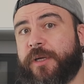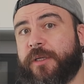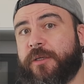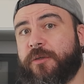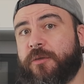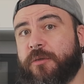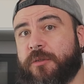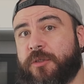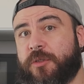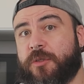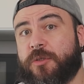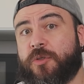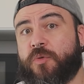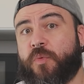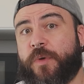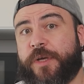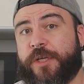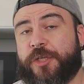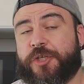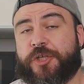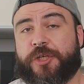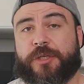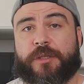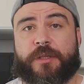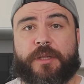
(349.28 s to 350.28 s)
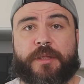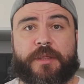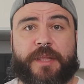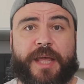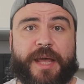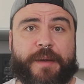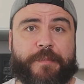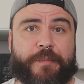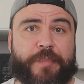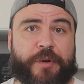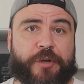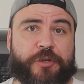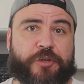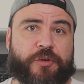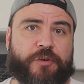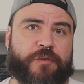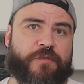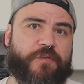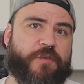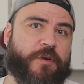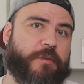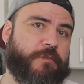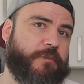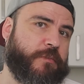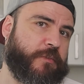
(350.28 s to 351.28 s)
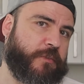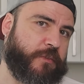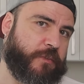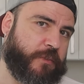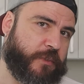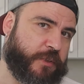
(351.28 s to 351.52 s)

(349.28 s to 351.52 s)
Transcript: can also switch the temperature from